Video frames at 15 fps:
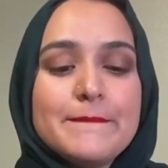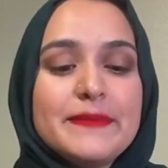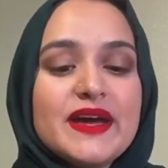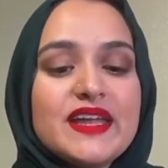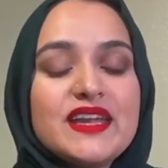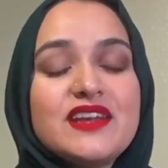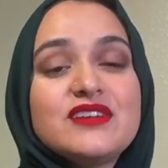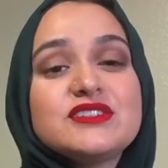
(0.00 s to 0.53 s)

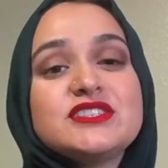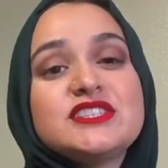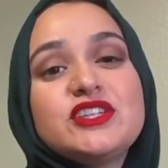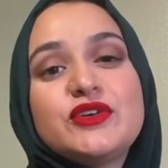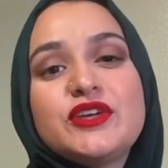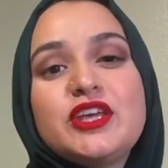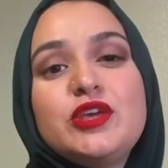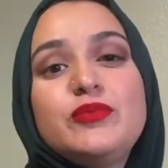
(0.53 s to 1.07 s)
but it'll
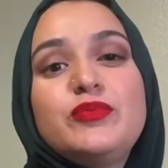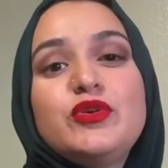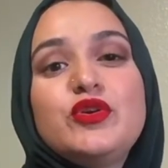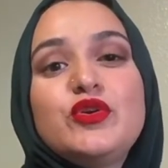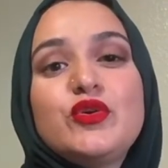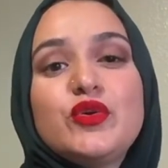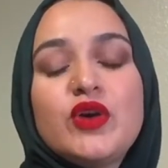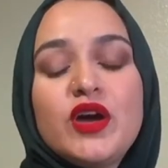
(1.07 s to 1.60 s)
still keep
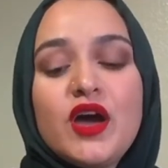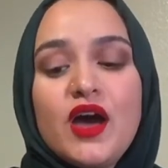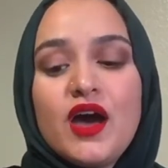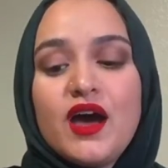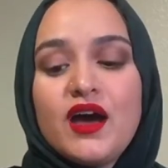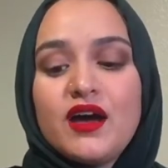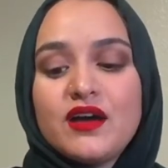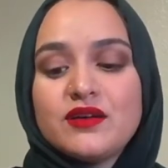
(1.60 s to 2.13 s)
you
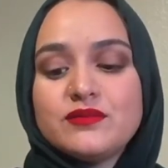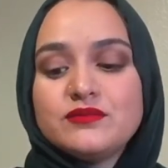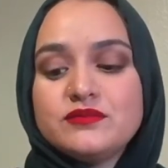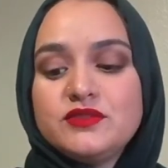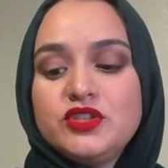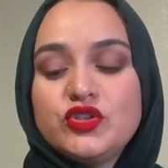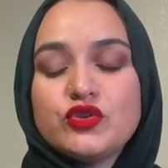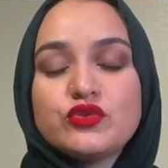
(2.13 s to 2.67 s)

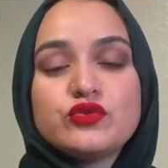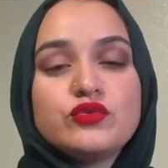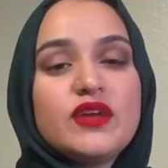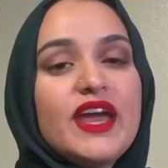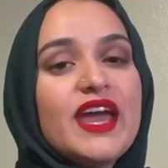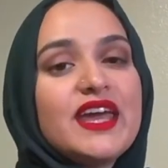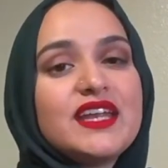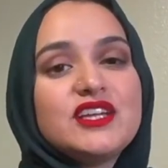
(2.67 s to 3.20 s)

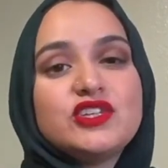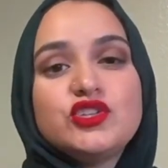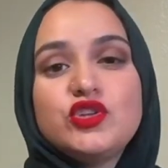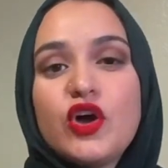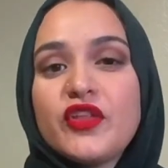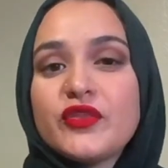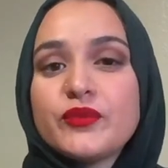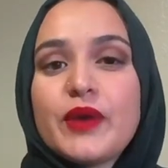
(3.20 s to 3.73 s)

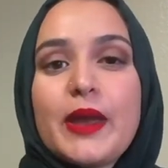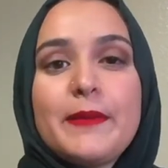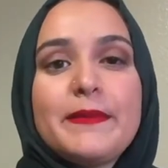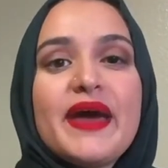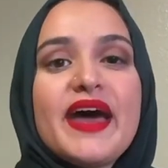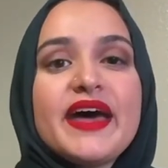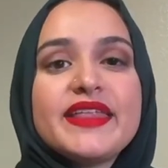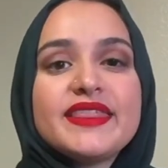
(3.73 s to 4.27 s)
headed on the
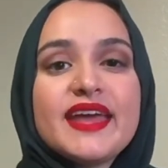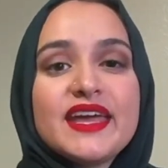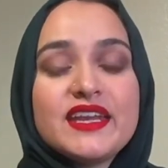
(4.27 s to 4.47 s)
right path,